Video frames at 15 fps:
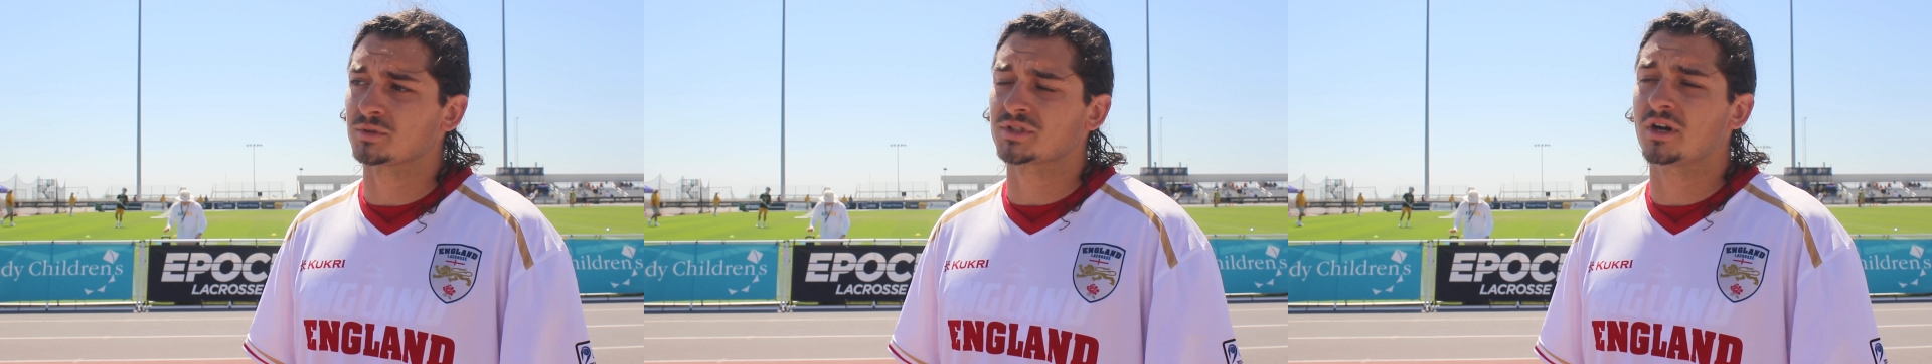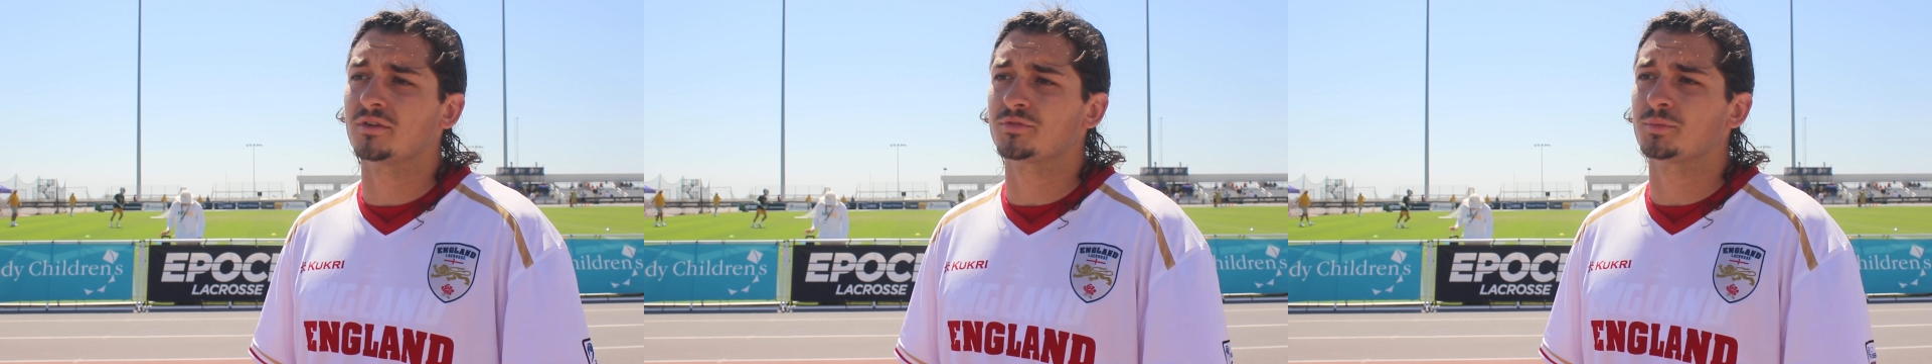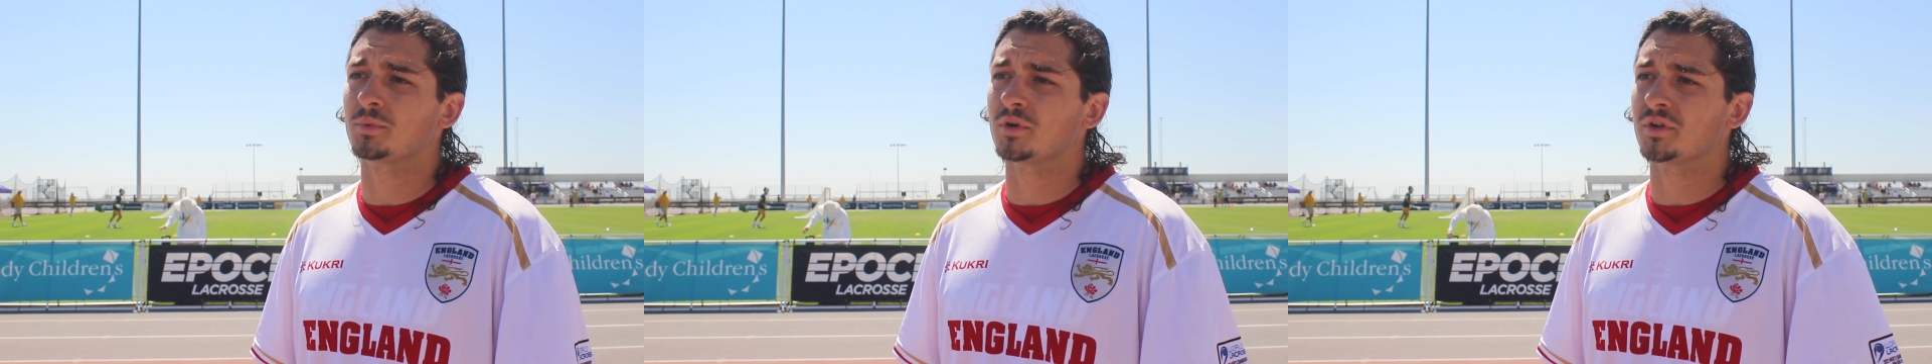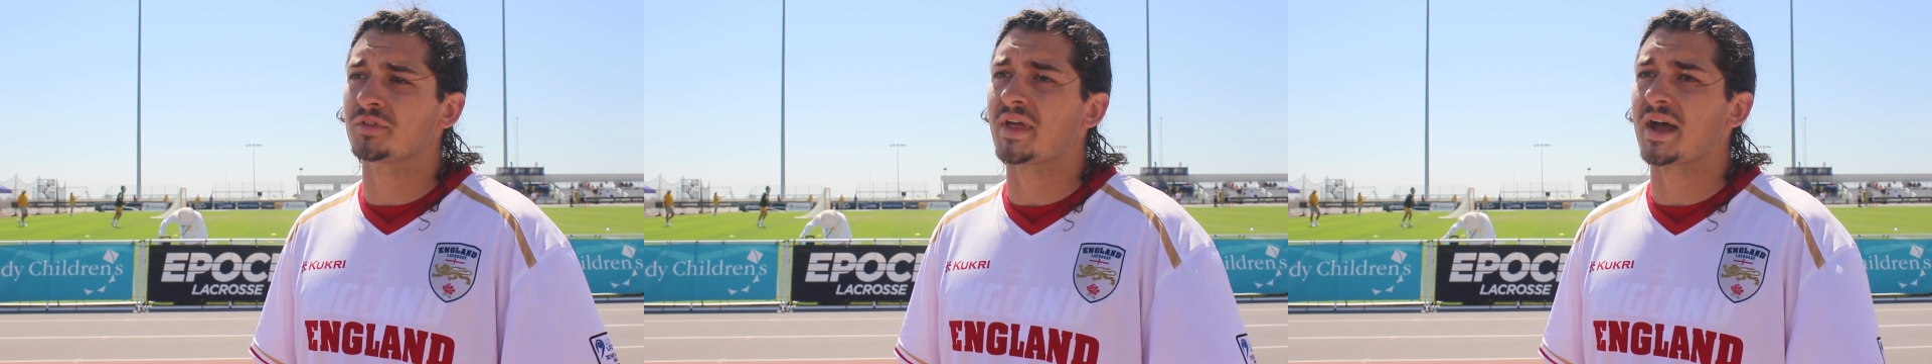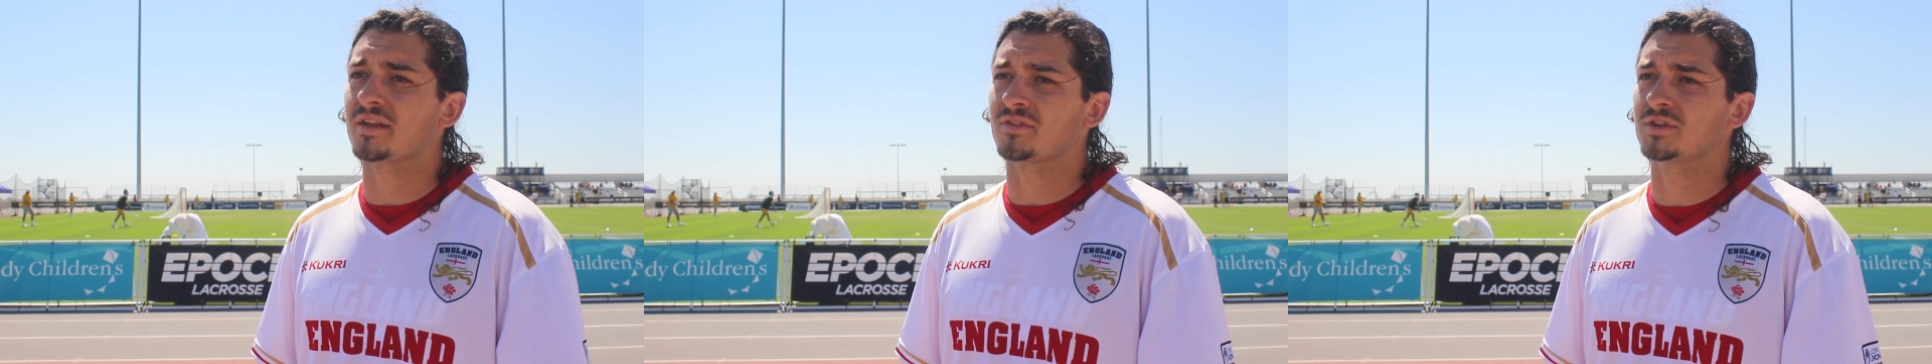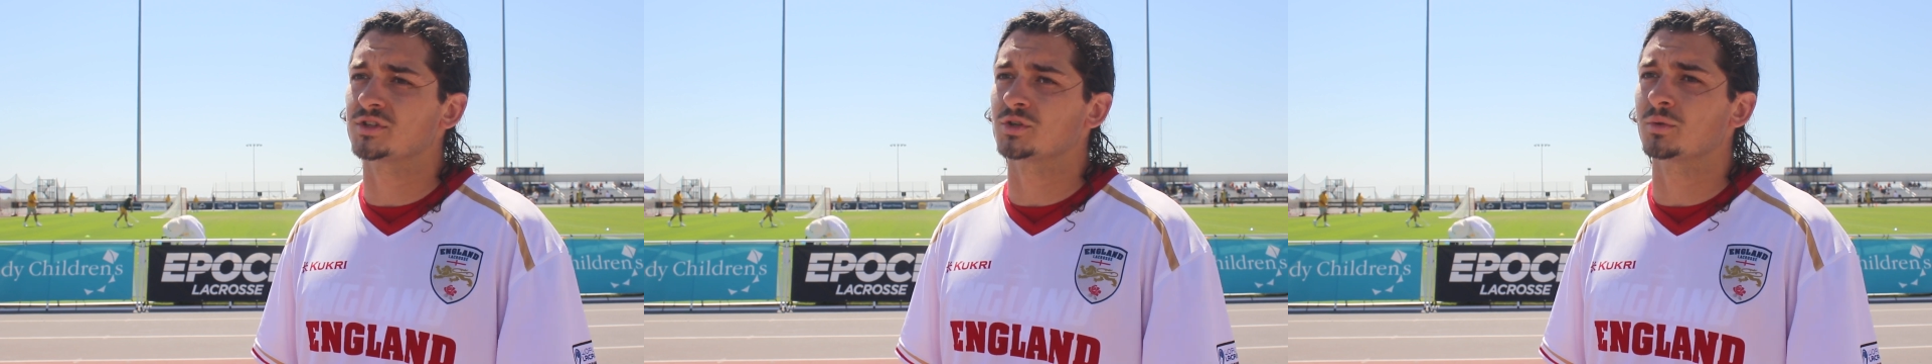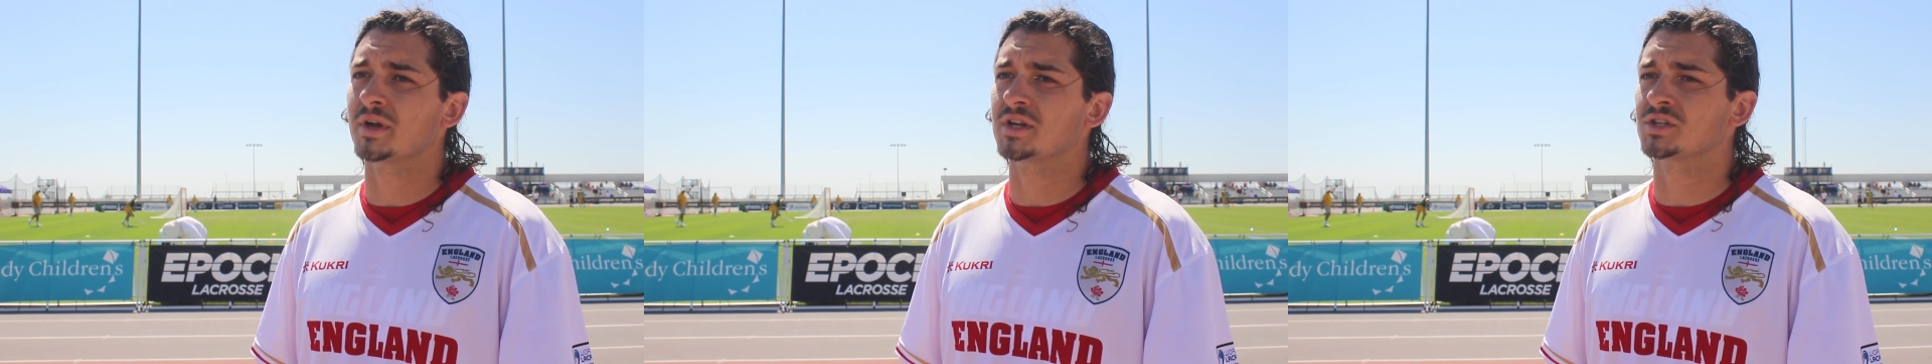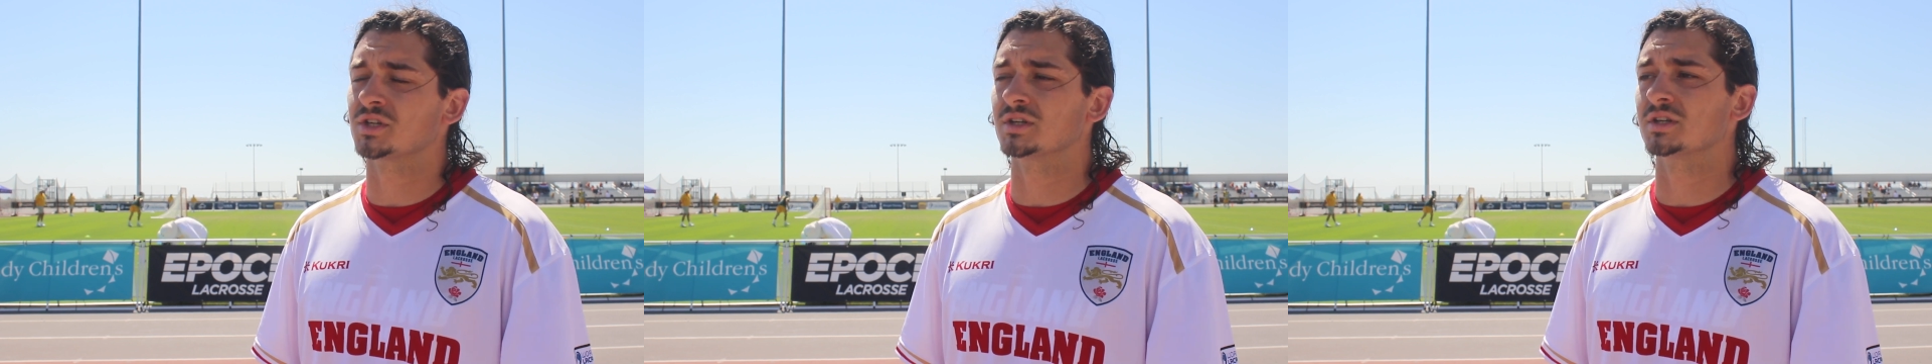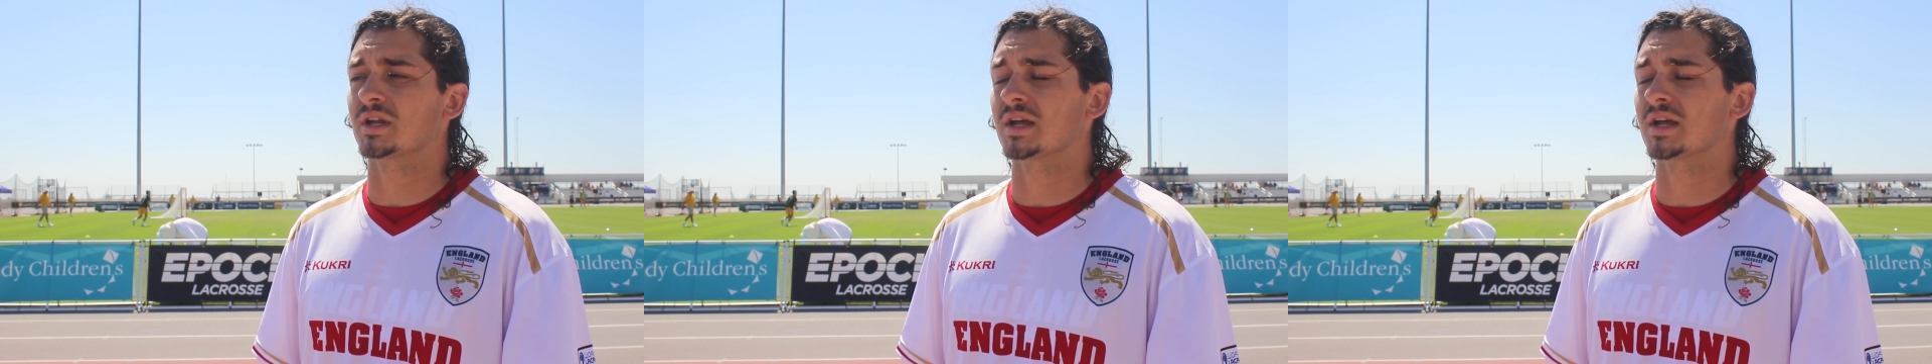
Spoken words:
comfortable in that situation,